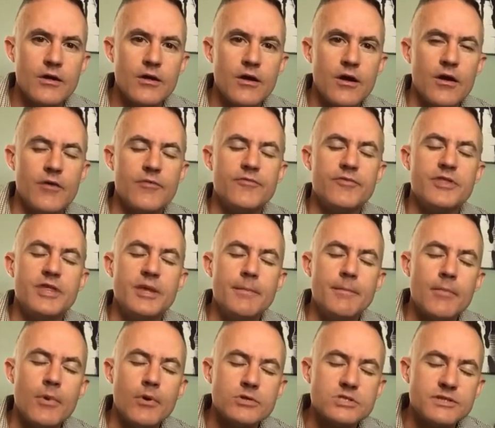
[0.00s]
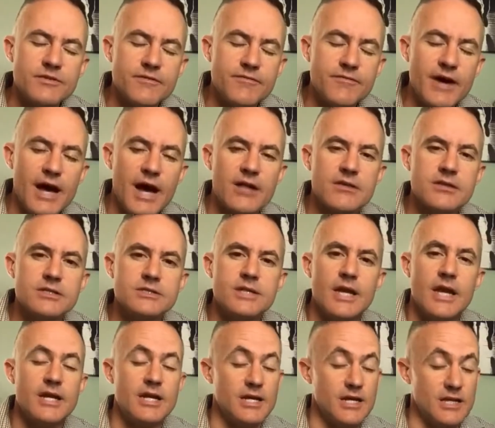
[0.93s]
of the most
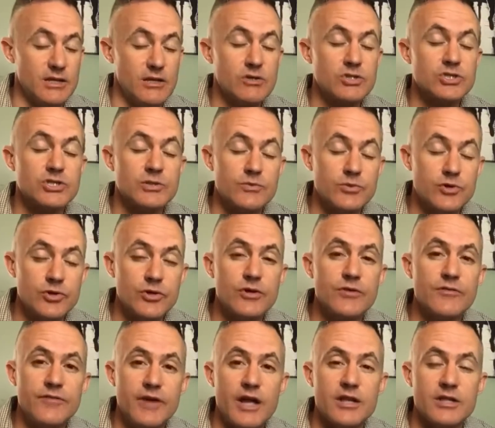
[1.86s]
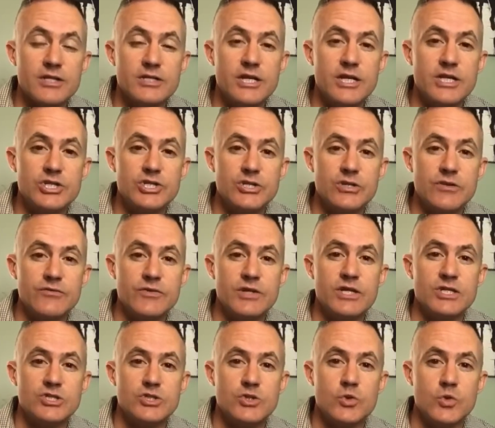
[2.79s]
validated, and there's some good validation of
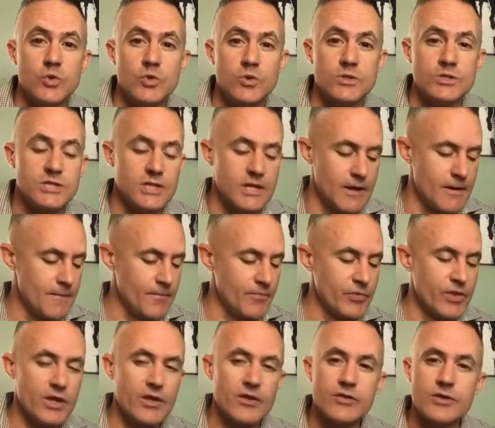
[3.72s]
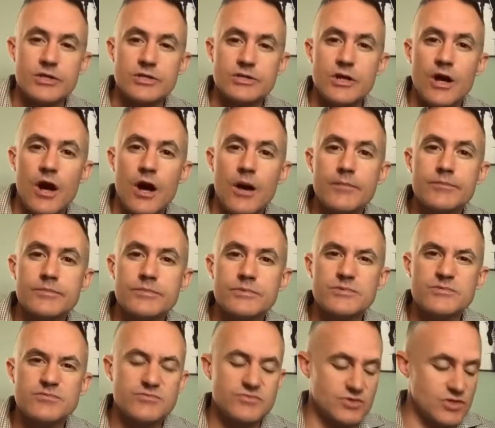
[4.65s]
these tools, the top
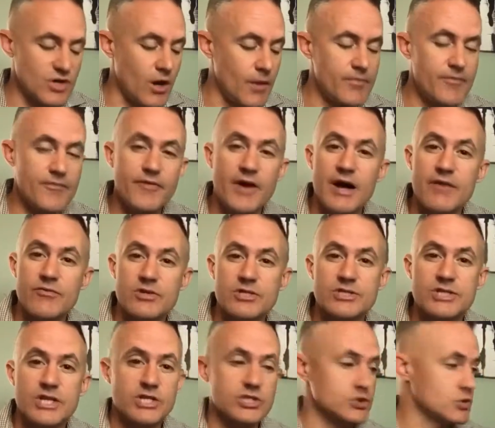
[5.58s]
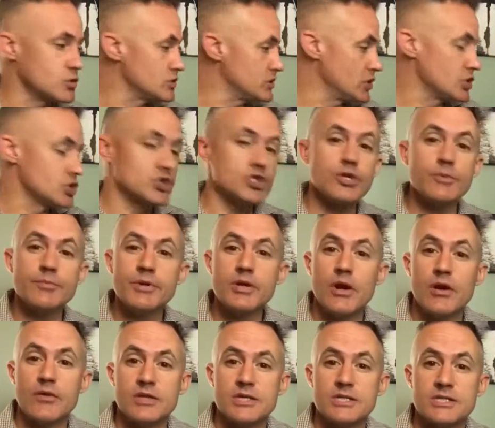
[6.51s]
5 or 6 tools that should be
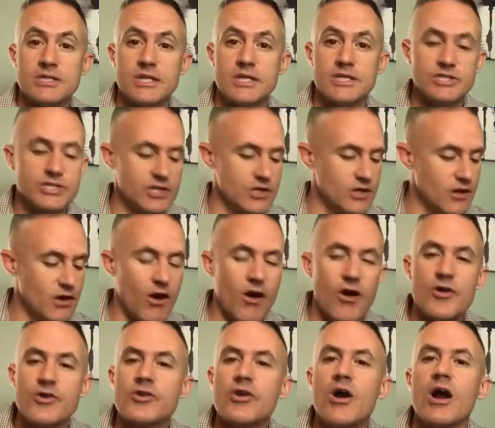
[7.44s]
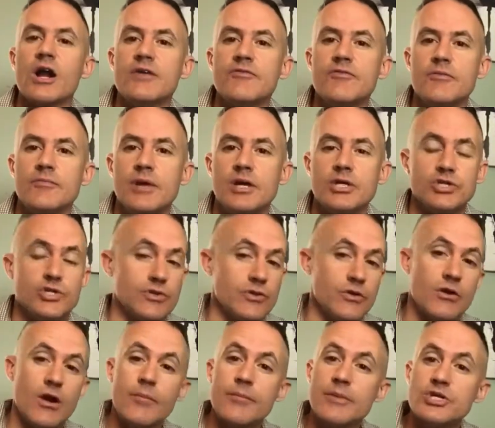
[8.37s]
on this list are not even mentioned. They're
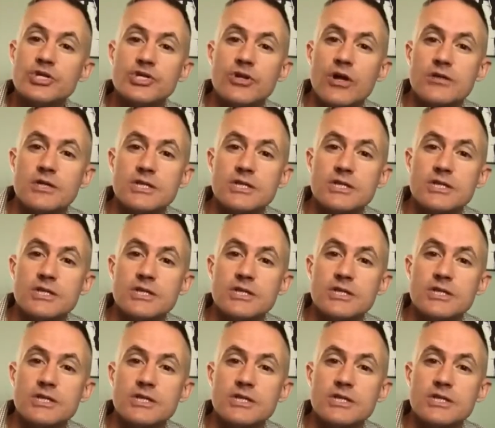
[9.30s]
not mentioned on